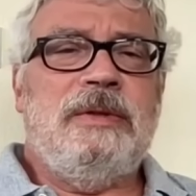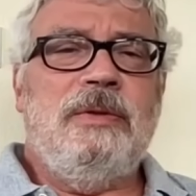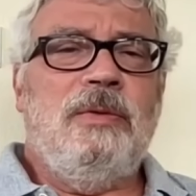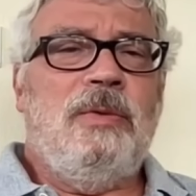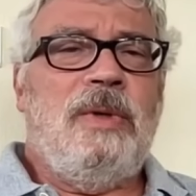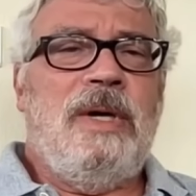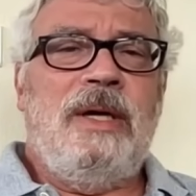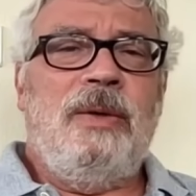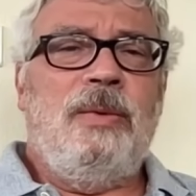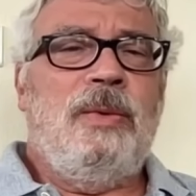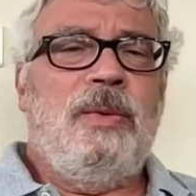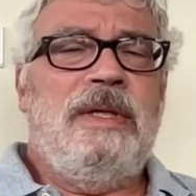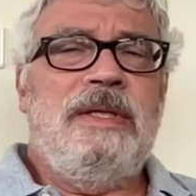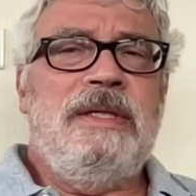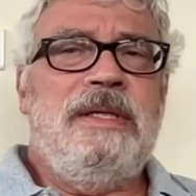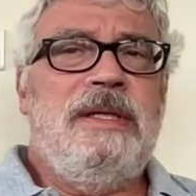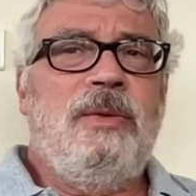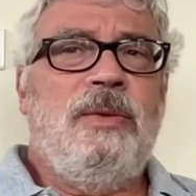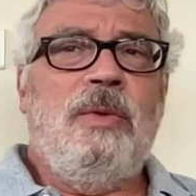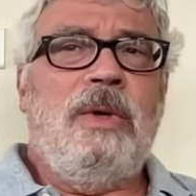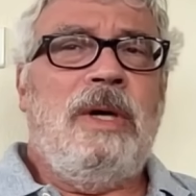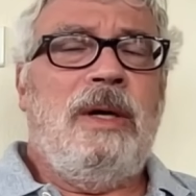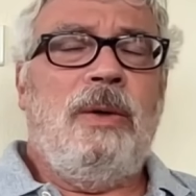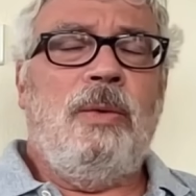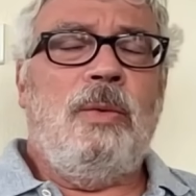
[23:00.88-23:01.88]
why
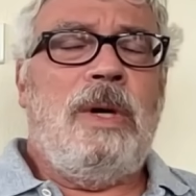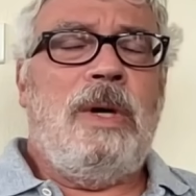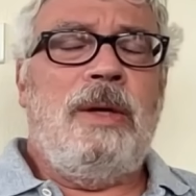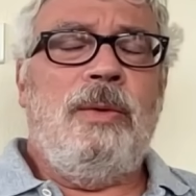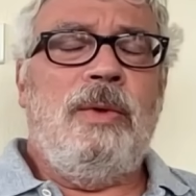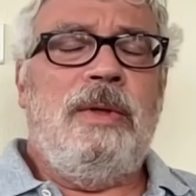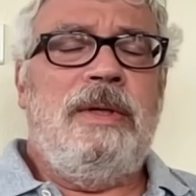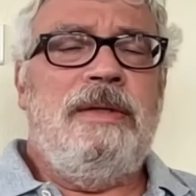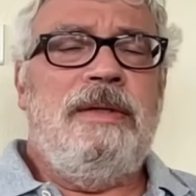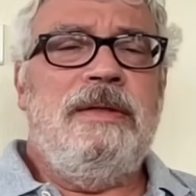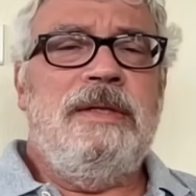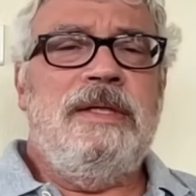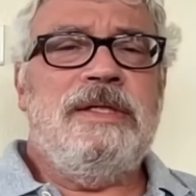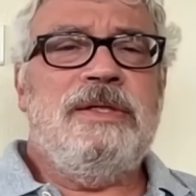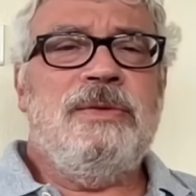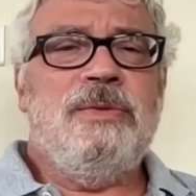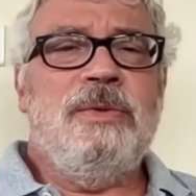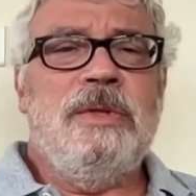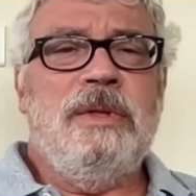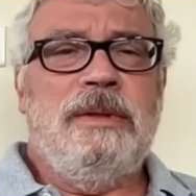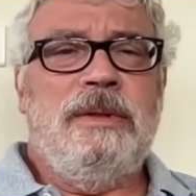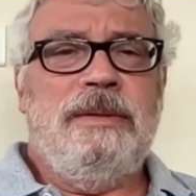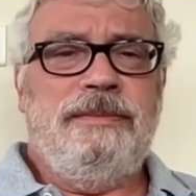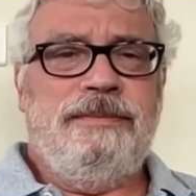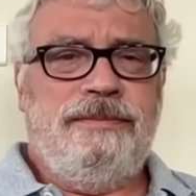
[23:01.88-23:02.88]
we're in this
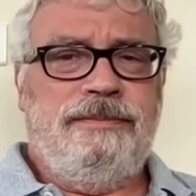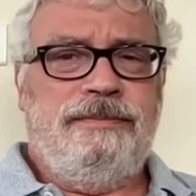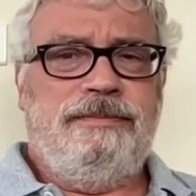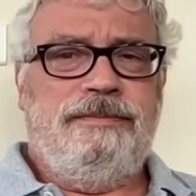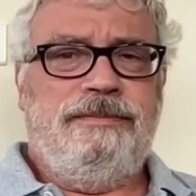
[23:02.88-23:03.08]
war.